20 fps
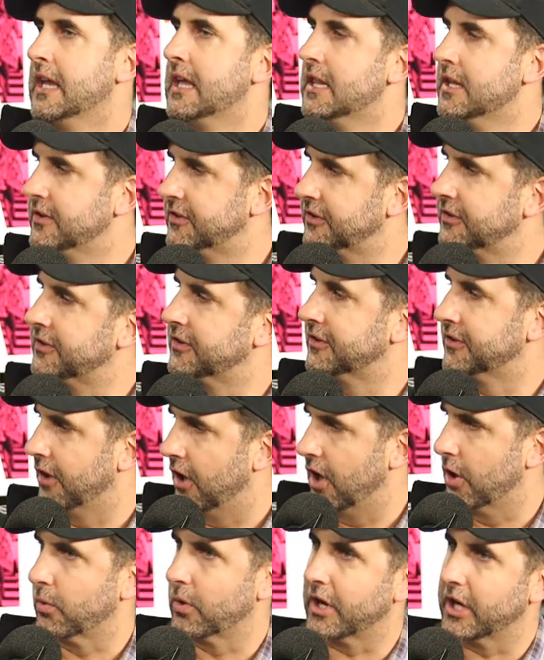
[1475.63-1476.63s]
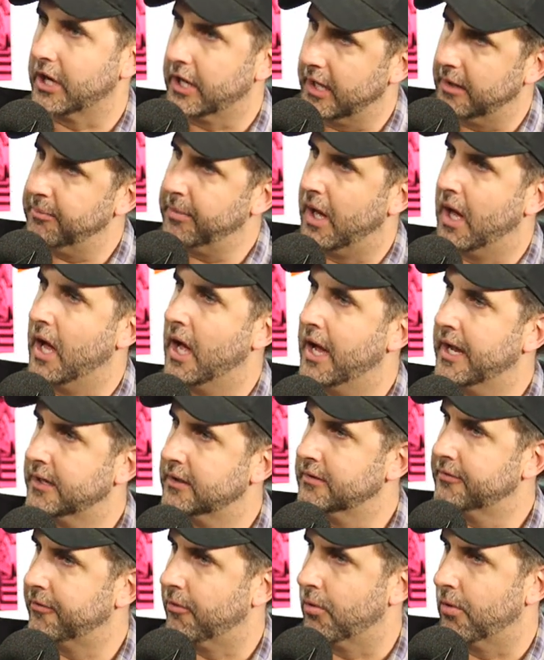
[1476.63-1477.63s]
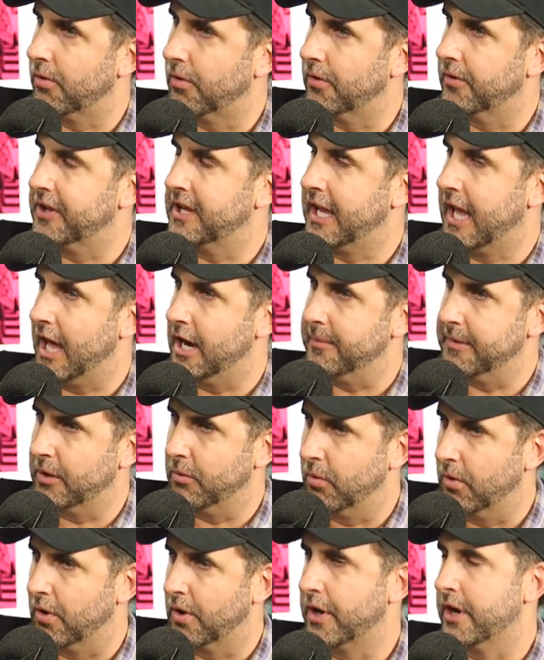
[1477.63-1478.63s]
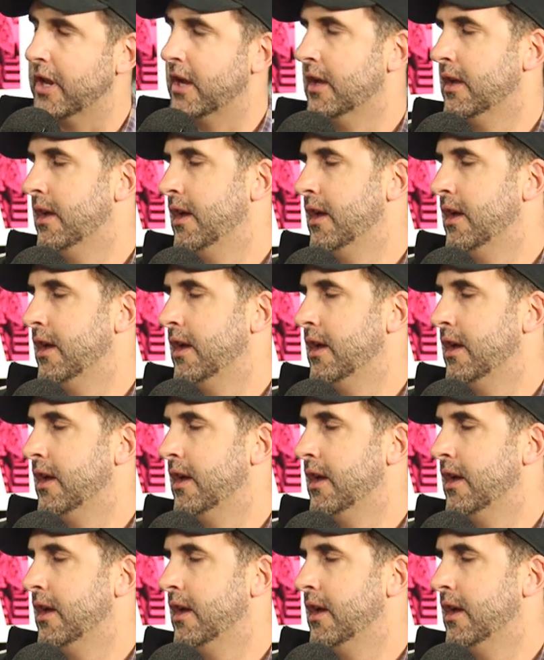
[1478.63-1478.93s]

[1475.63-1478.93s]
this is the song we're going to get behind for the Academy Award.